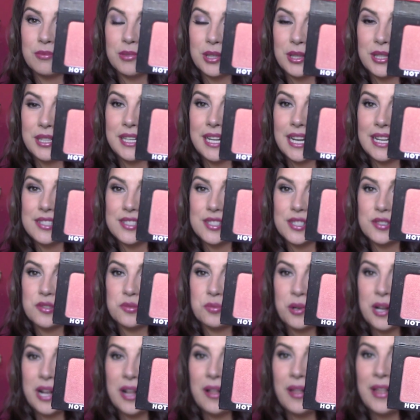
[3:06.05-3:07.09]
really nice as
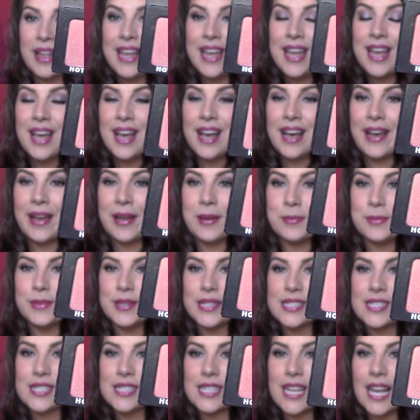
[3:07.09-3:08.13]
well. Um,
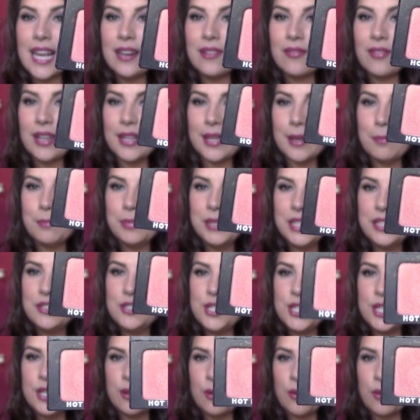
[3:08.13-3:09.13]
this is kind of like a peachy